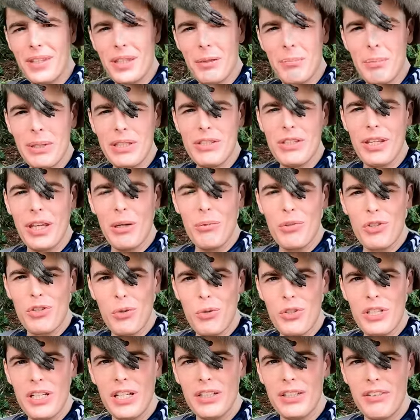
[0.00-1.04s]
I was
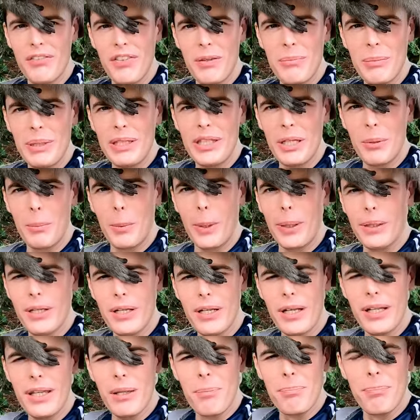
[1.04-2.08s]
too scared of the medium one,
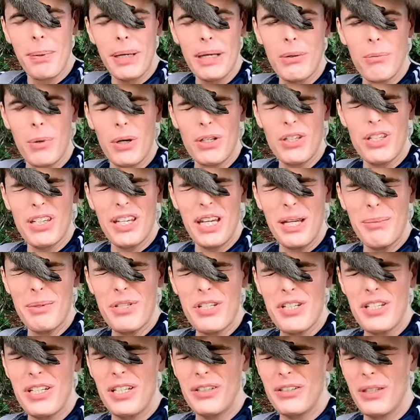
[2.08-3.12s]
and then the big one came
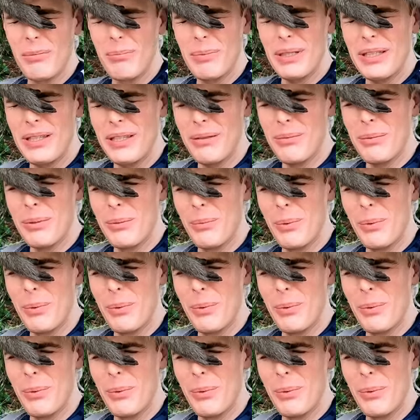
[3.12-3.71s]
and scared the medium